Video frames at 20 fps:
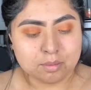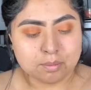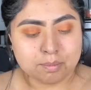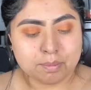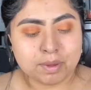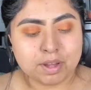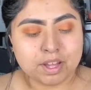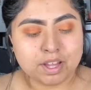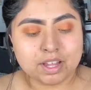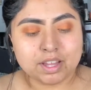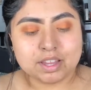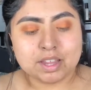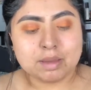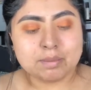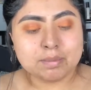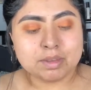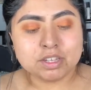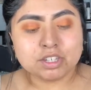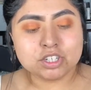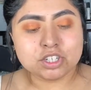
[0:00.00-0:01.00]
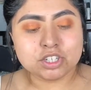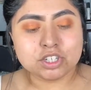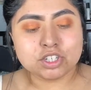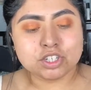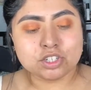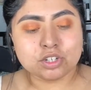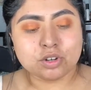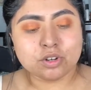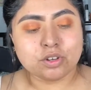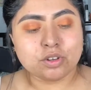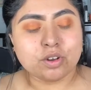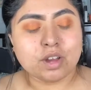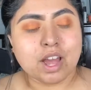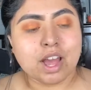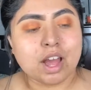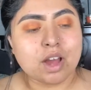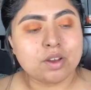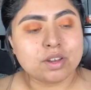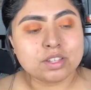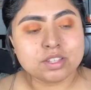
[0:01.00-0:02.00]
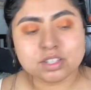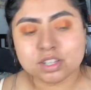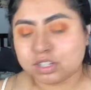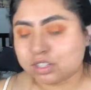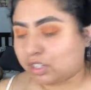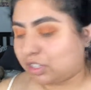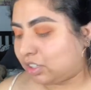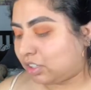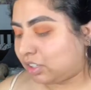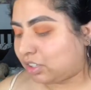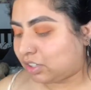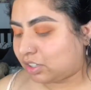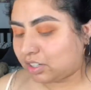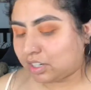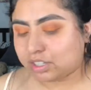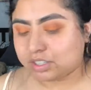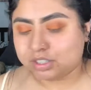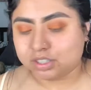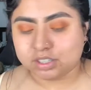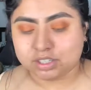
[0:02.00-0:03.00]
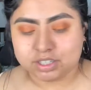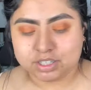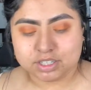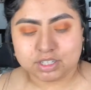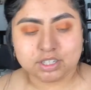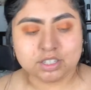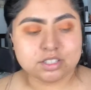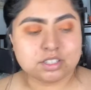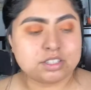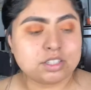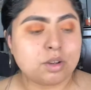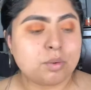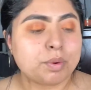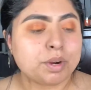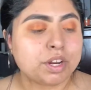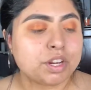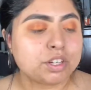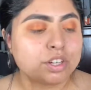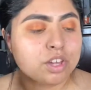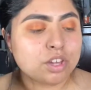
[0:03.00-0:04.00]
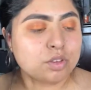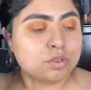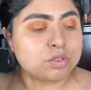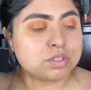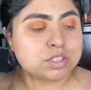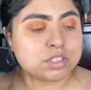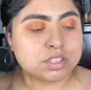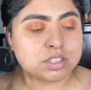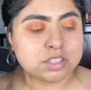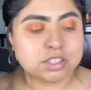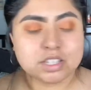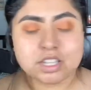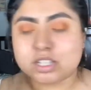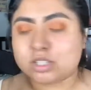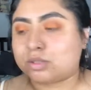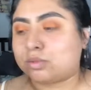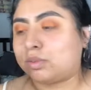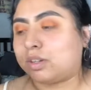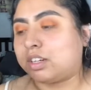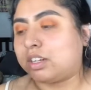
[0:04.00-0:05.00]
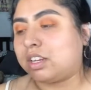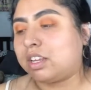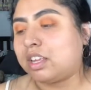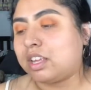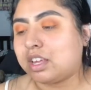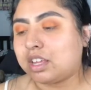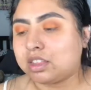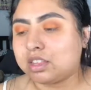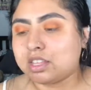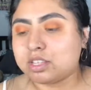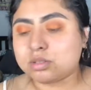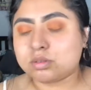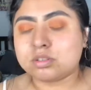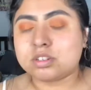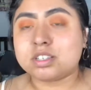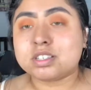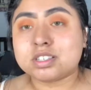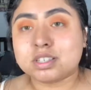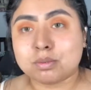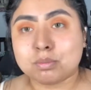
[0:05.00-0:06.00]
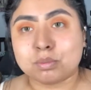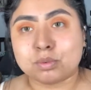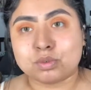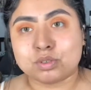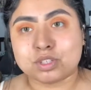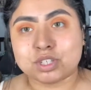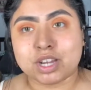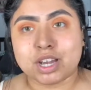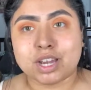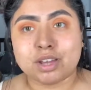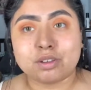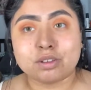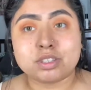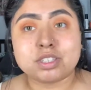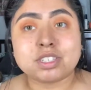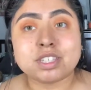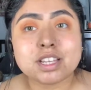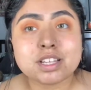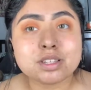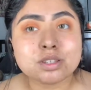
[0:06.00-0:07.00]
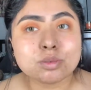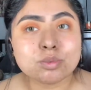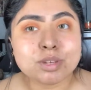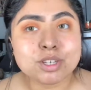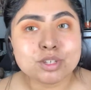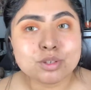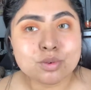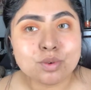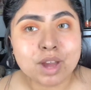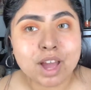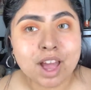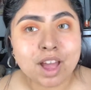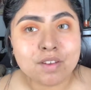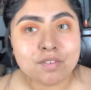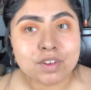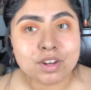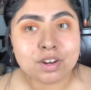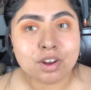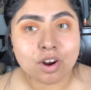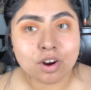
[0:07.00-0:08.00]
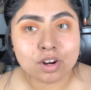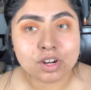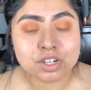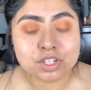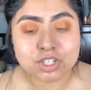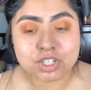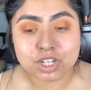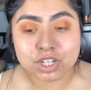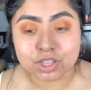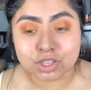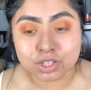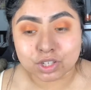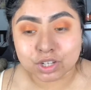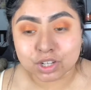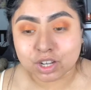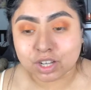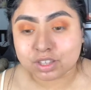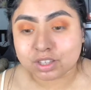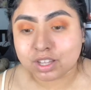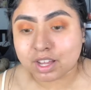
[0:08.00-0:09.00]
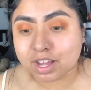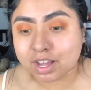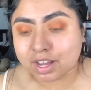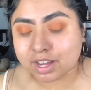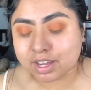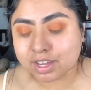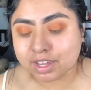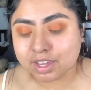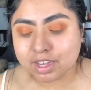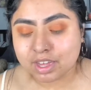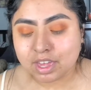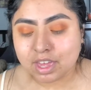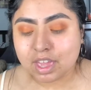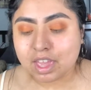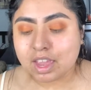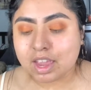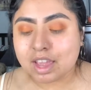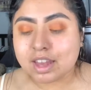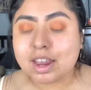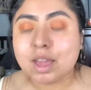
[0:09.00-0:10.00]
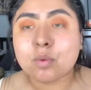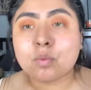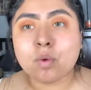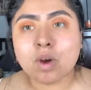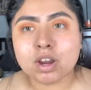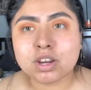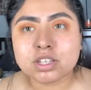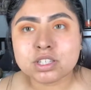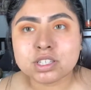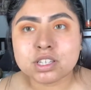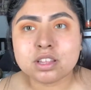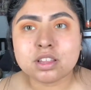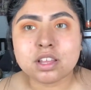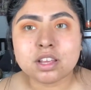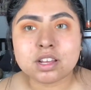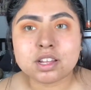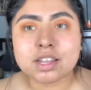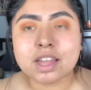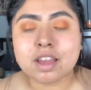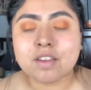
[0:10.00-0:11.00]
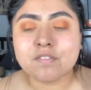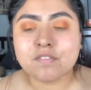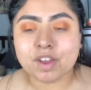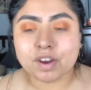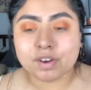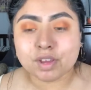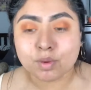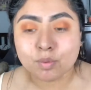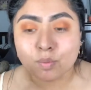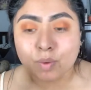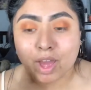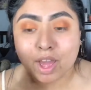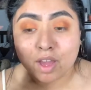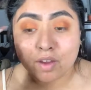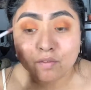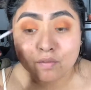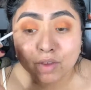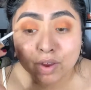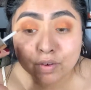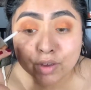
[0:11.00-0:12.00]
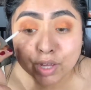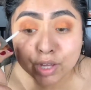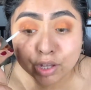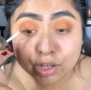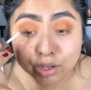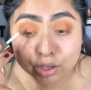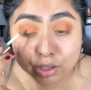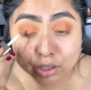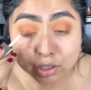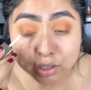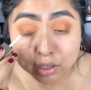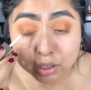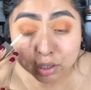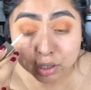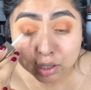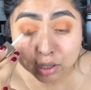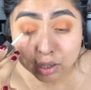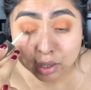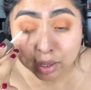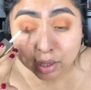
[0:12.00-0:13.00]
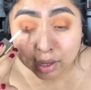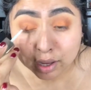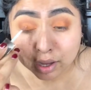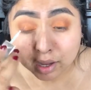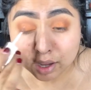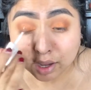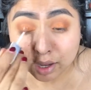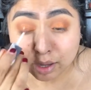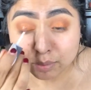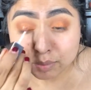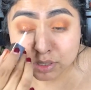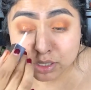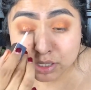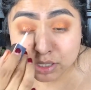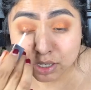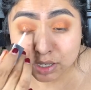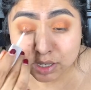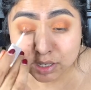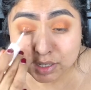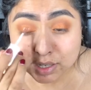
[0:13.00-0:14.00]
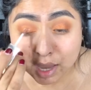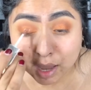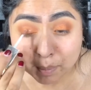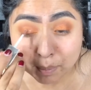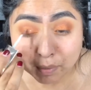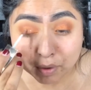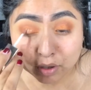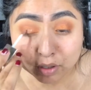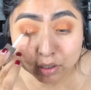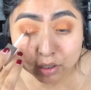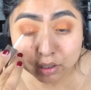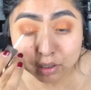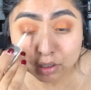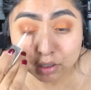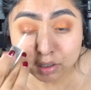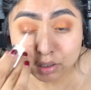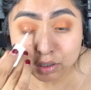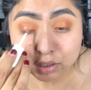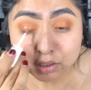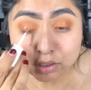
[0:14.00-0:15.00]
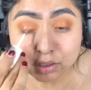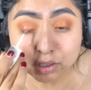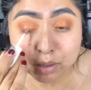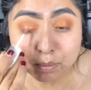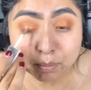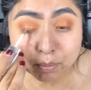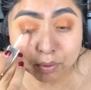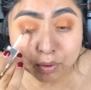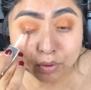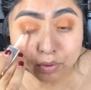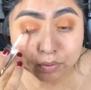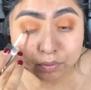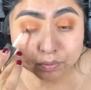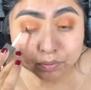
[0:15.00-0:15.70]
But let me just show you how it's gonna look on the lid. So we're gonna use this one. This one is in Moonchild. Since we do have an orangey look on the eye, and I want it to look like very wet, very good, I'm just gonna tap on it. Simple.